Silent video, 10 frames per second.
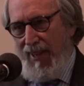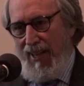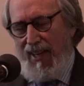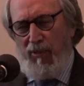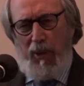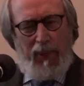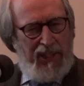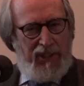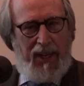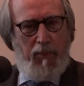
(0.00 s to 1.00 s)
I don't really want
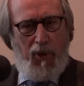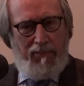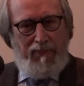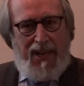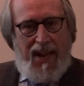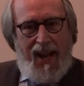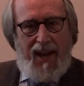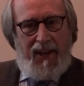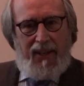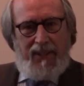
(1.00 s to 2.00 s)
to say more,
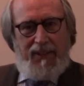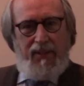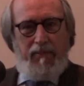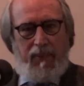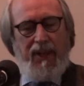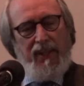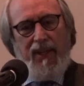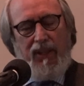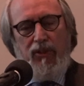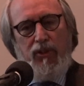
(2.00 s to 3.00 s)
uh, but
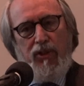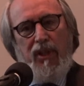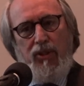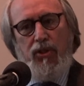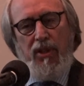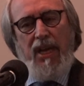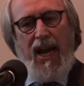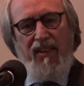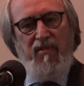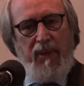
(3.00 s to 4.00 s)
it, it should
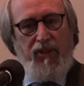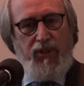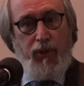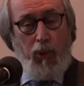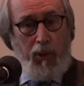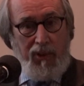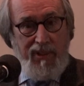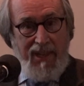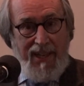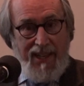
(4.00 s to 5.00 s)
not have been sold,